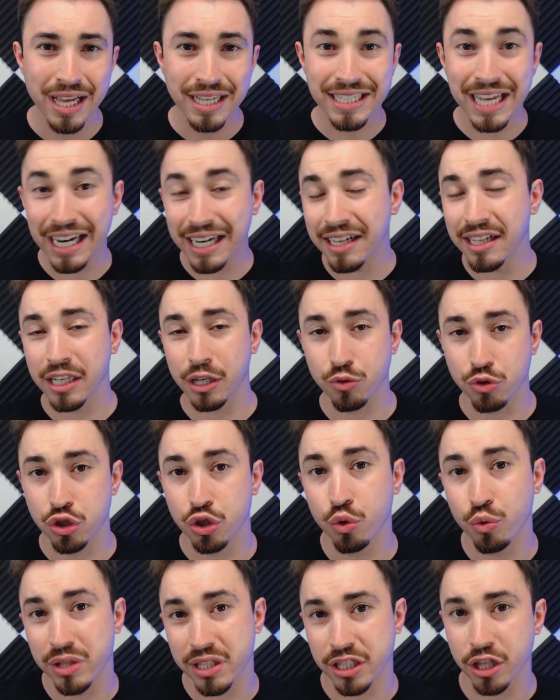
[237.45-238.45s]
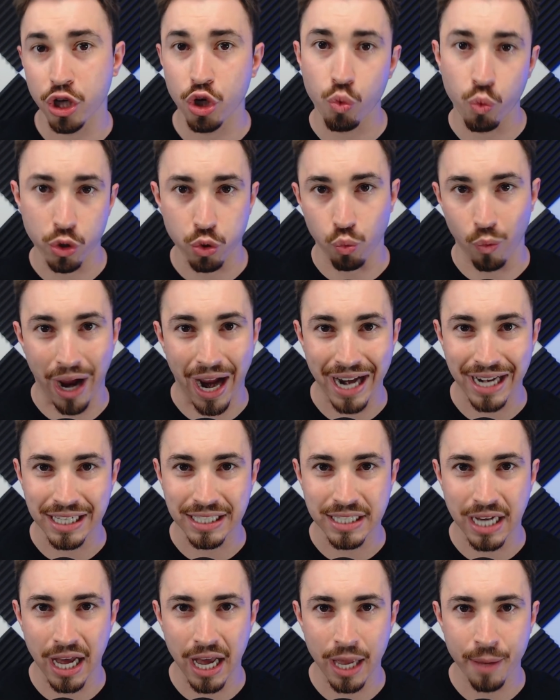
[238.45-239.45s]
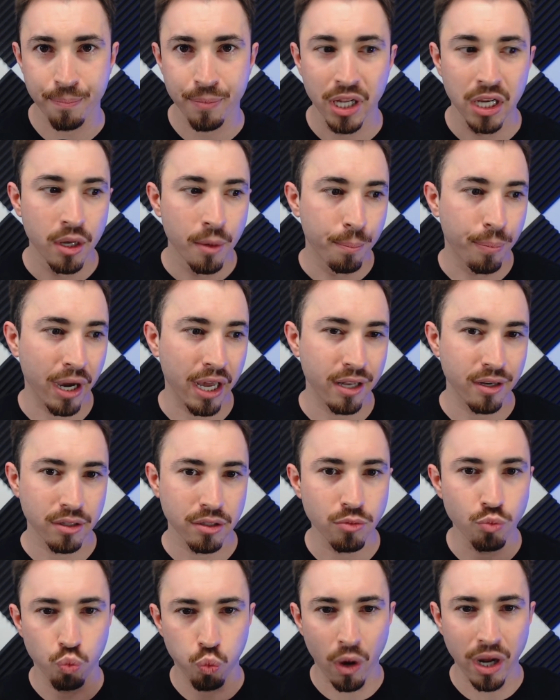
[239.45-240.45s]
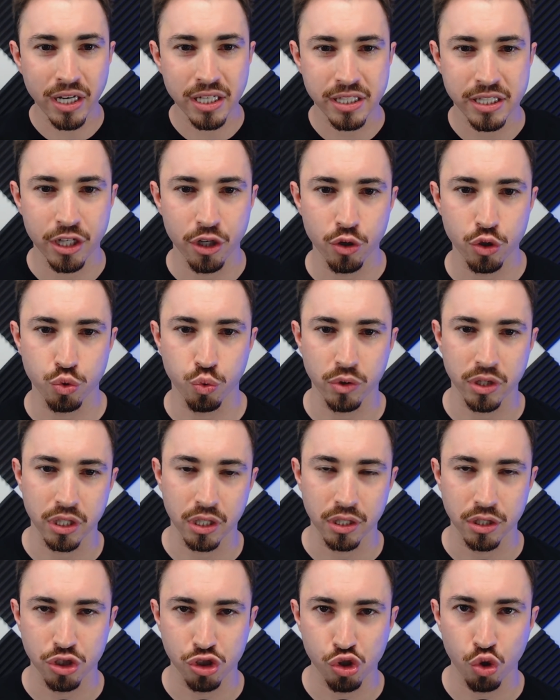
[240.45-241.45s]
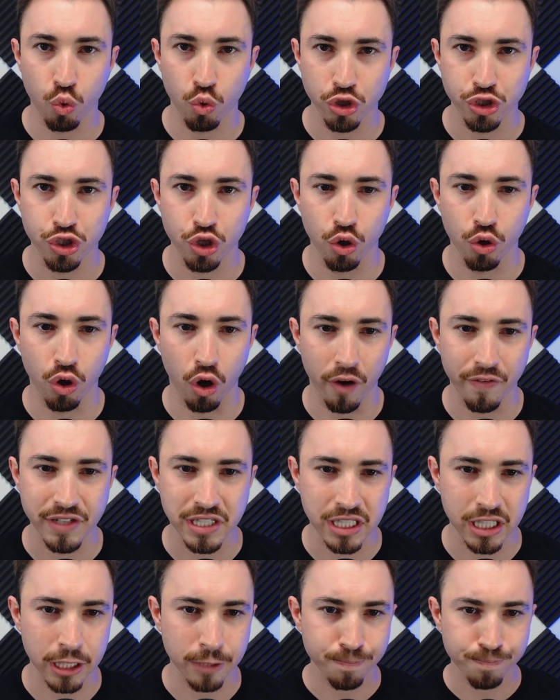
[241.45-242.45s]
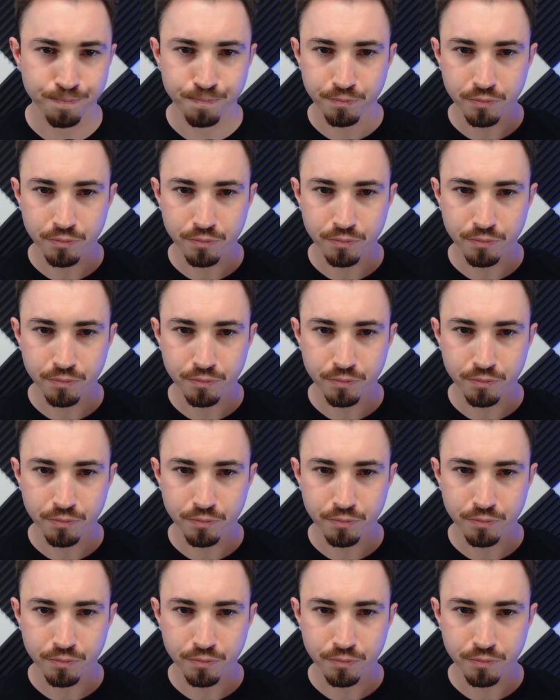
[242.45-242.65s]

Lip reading: Technically, it was 2-0 with riding time, but 1-0 is what the score showed, obviously.